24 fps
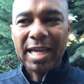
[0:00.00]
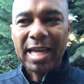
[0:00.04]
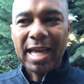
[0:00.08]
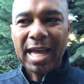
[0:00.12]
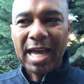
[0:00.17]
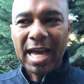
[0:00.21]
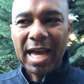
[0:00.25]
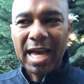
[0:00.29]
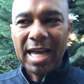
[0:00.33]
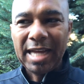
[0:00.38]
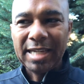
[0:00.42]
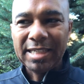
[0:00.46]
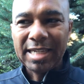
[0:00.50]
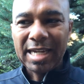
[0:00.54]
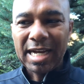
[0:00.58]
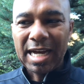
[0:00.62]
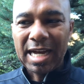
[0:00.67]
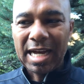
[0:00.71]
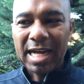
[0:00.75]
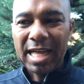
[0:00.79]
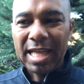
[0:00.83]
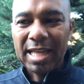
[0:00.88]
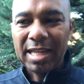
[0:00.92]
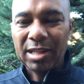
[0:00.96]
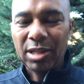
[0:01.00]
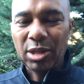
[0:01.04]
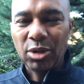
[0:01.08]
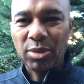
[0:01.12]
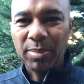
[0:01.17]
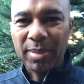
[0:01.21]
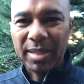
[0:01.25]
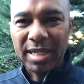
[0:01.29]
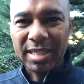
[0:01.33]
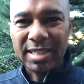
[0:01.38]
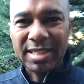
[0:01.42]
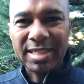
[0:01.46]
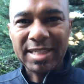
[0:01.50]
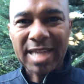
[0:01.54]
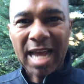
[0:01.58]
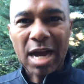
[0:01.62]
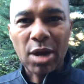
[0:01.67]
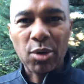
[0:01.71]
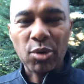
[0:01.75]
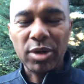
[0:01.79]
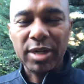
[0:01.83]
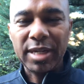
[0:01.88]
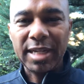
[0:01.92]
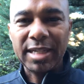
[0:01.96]
and, uh, and a little bit of
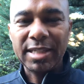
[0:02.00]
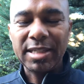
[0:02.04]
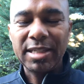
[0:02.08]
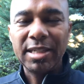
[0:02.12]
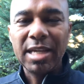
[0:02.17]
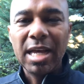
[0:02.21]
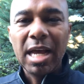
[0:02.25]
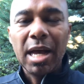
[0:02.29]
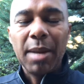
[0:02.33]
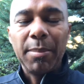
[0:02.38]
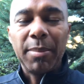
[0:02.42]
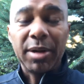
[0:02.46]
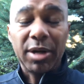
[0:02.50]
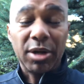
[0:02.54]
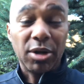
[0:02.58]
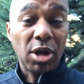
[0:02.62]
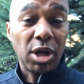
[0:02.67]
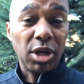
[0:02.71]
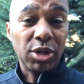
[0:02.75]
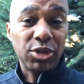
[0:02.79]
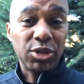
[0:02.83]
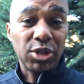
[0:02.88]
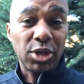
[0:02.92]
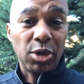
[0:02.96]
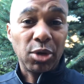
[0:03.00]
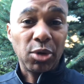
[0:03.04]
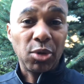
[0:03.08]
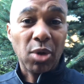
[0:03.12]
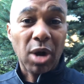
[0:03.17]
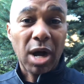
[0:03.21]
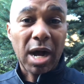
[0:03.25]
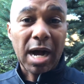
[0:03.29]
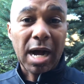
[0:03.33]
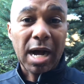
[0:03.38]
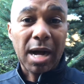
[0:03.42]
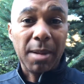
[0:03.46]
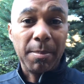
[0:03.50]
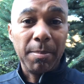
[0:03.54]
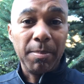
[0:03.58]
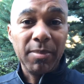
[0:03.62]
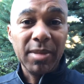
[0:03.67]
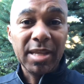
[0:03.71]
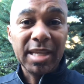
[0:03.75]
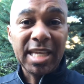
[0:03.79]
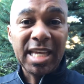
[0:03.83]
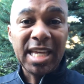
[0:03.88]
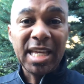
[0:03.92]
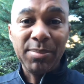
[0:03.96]
sourness, but it also um,
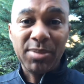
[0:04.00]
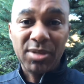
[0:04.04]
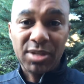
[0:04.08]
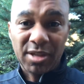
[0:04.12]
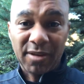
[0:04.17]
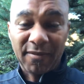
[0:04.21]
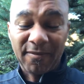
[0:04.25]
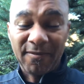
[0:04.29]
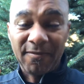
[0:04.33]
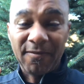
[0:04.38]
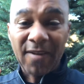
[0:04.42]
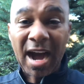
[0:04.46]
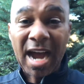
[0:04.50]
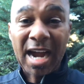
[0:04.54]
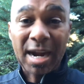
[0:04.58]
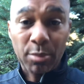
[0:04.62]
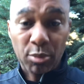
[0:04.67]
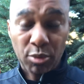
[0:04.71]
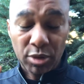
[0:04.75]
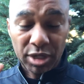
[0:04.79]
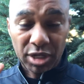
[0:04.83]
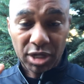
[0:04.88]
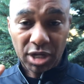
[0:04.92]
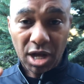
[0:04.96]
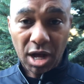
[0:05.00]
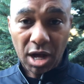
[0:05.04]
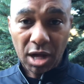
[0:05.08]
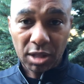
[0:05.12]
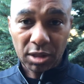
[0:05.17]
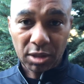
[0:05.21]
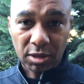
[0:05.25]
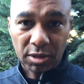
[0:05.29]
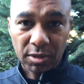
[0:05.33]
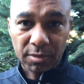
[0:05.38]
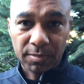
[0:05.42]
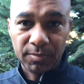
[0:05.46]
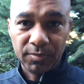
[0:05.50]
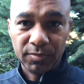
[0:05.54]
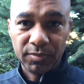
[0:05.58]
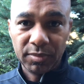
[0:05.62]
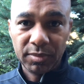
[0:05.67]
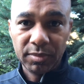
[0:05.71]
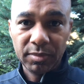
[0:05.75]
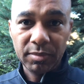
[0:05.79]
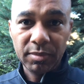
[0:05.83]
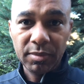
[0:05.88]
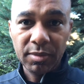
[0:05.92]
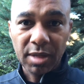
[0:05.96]
keeps the vibrant color
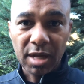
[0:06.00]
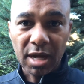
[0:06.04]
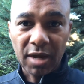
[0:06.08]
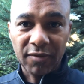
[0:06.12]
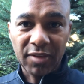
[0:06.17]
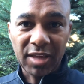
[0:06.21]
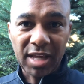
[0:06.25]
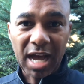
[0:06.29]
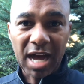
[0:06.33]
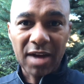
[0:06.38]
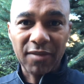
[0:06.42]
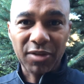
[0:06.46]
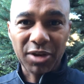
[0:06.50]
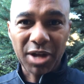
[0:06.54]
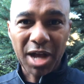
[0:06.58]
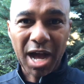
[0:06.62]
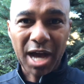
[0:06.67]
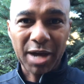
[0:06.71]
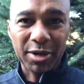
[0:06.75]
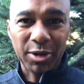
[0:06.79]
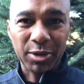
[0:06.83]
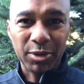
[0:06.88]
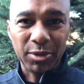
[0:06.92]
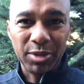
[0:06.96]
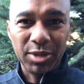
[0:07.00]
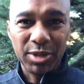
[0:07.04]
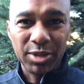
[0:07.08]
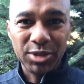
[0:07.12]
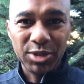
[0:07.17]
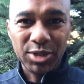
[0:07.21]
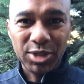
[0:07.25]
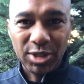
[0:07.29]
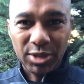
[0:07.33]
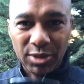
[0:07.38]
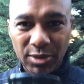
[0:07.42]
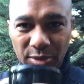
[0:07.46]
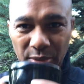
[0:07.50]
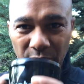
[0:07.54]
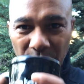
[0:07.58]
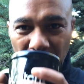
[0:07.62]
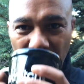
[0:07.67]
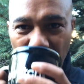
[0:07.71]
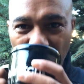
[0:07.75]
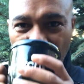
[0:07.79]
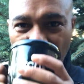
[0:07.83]
of the avocado too.